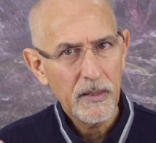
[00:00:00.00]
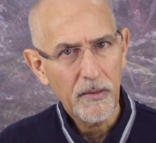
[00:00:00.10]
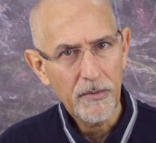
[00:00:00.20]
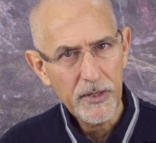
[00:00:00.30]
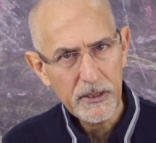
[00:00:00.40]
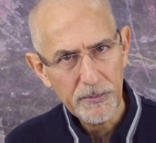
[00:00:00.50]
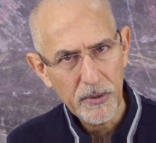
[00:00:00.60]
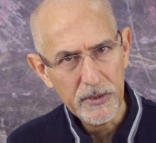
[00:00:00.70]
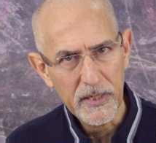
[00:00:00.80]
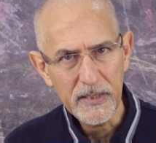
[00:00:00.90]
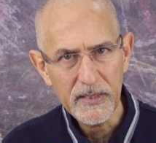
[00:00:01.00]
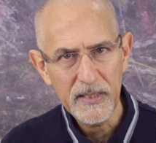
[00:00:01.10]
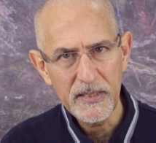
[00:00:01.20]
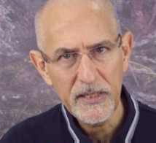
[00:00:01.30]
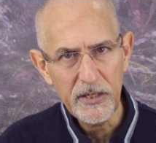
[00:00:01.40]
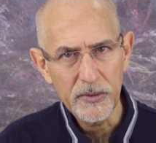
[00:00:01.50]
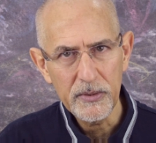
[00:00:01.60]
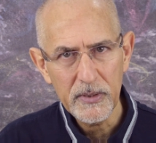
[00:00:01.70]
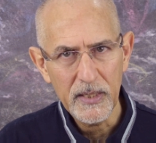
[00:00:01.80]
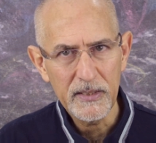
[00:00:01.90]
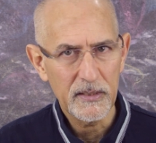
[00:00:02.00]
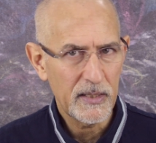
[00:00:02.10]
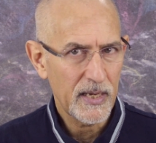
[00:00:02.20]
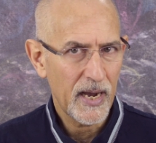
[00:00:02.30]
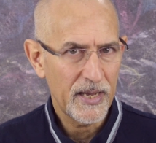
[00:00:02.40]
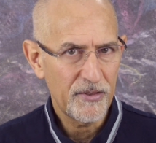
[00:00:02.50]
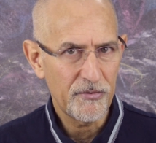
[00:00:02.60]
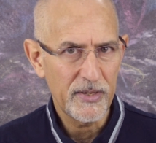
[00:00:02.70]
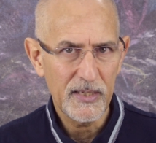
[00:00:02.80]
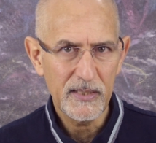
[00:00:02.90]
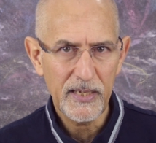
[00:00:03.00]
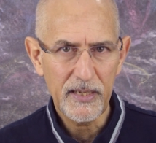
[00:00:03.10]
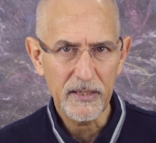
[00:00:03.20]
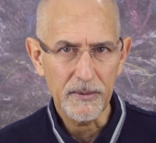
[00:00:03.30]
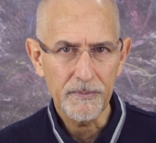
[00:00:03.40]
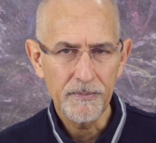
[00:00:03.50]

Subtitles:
This process continues until the I3 is taken.